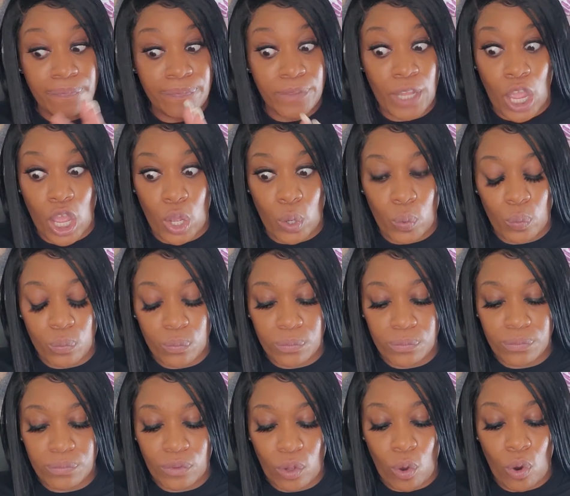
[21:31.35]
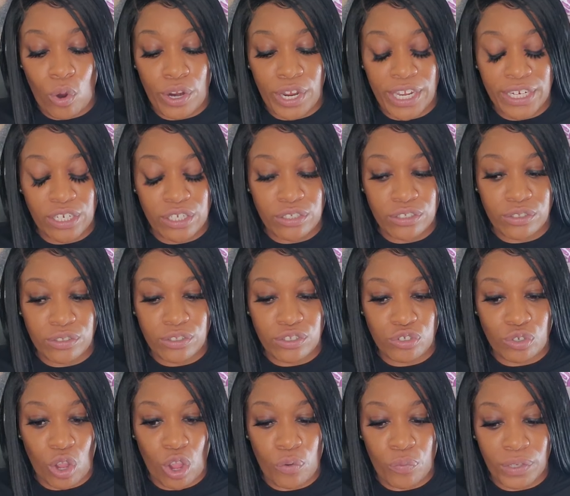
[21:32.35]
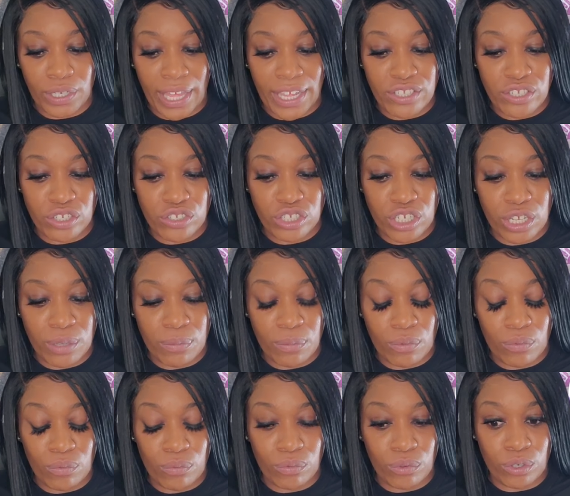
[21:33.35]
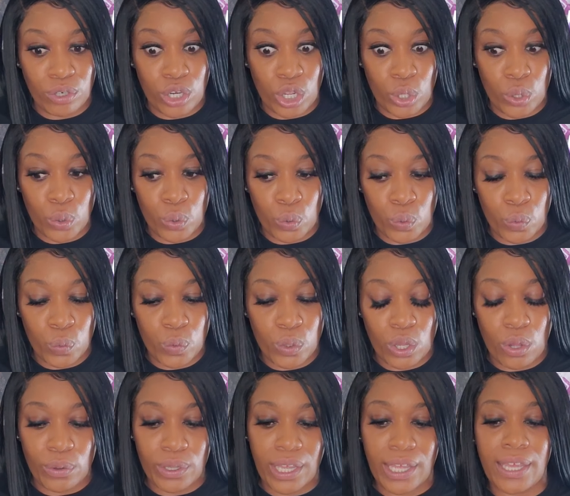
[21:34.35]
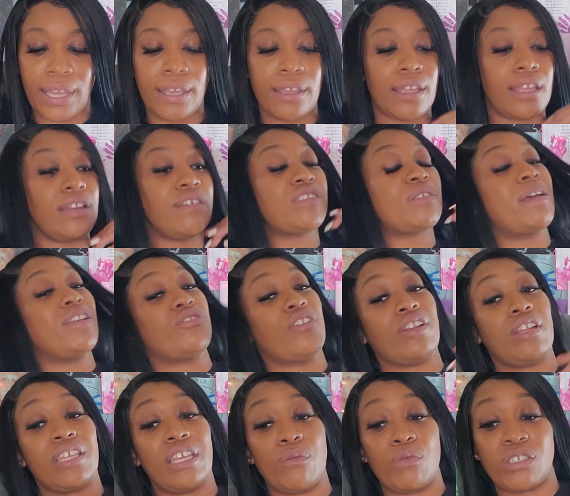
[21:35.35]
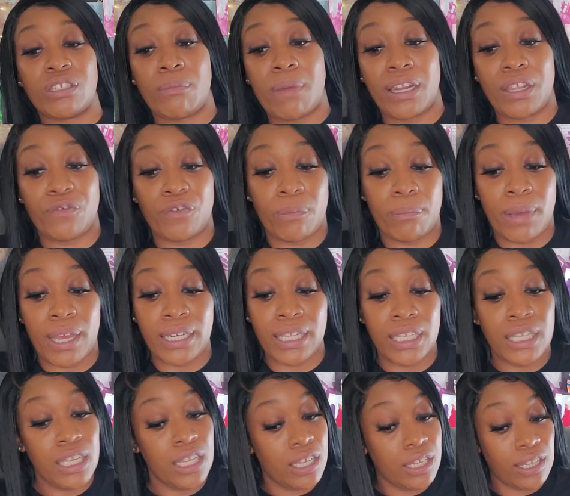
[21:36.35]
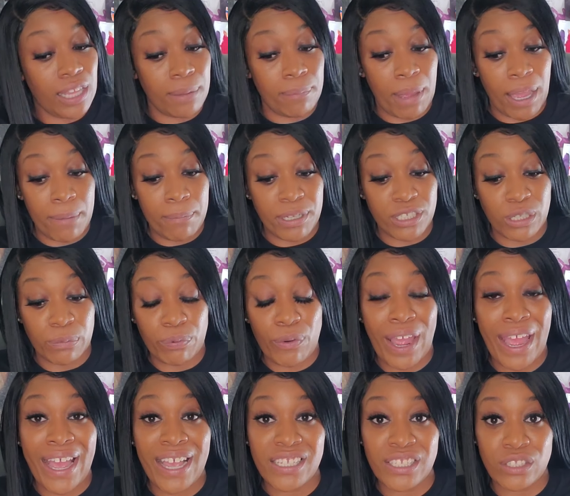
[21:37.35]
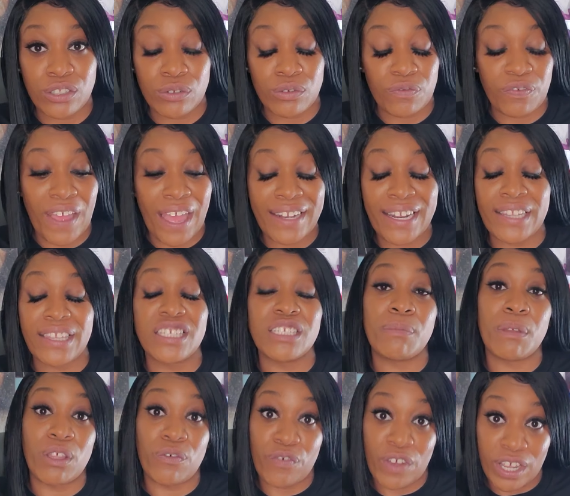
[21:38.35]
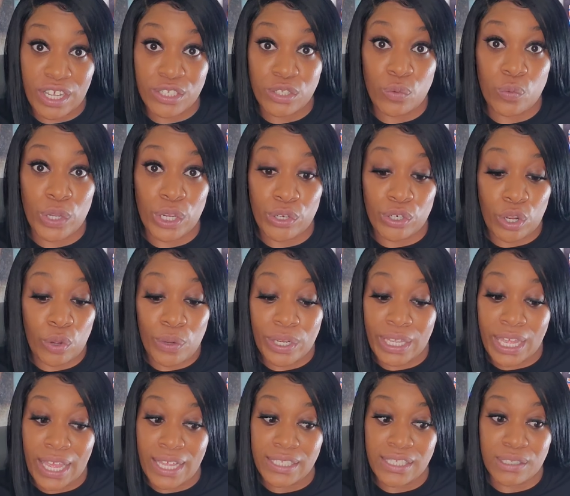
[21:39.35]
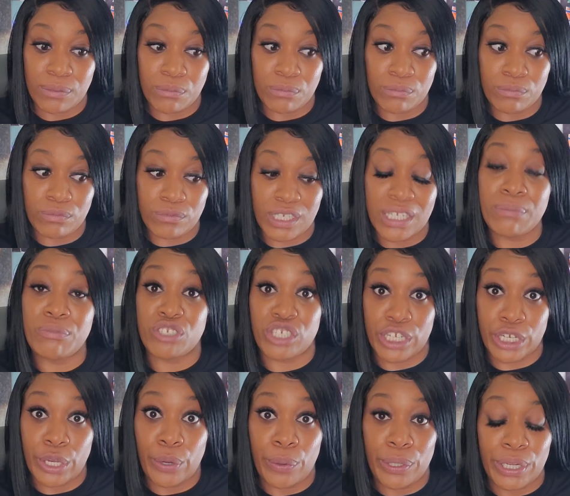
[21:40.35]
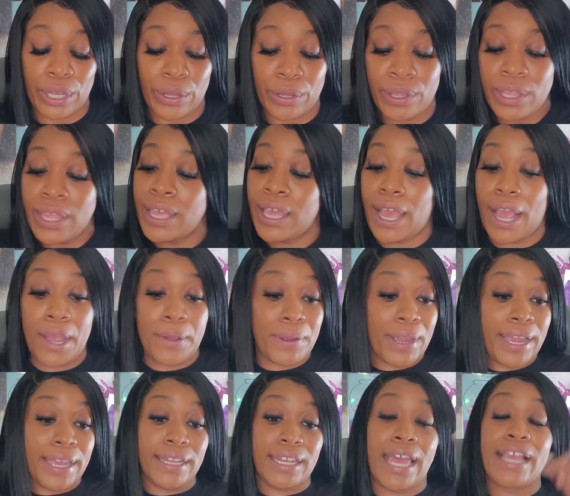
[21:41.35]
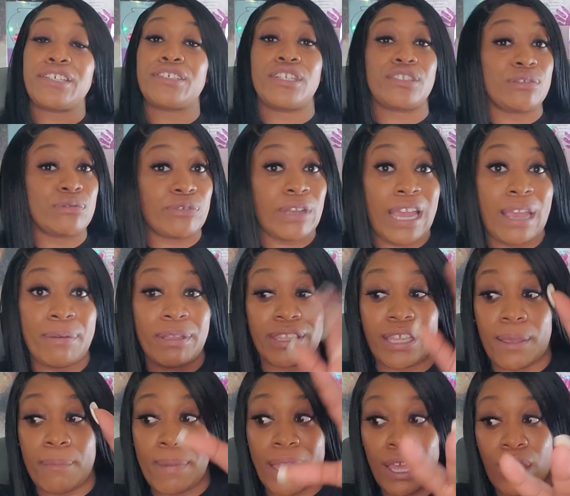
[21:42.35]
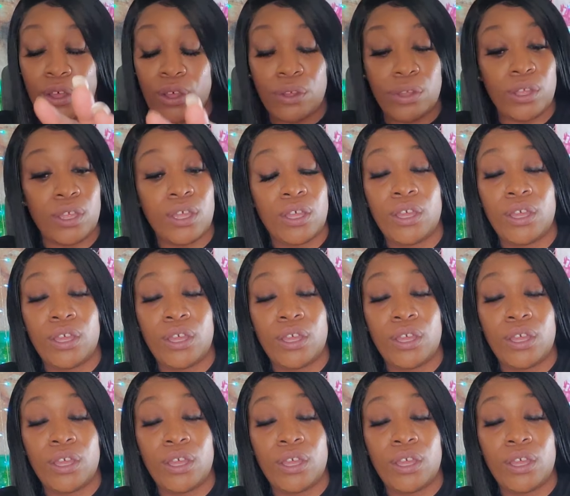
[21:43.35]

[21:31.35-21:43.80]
No, or in a strong relationship, no. Okay? And if somebody trying to get with somebody for money, they might be surprised to find out this motherfucker's a weirdo and got some deep shit going on. Alright, like, subscribe, hit that bell.